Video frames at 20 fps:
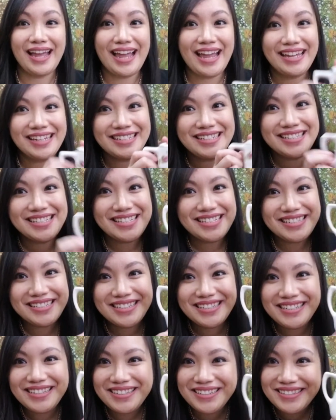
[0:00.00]
And it's a
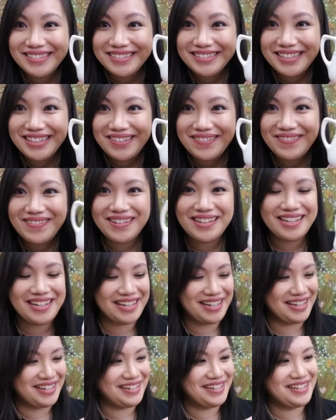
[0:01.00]
girly
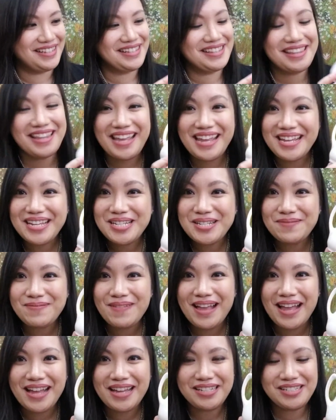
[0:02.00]
one. Thanks,
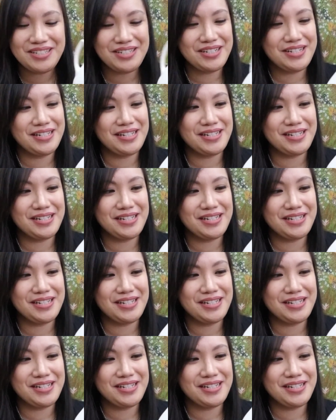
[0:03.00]
Patrick.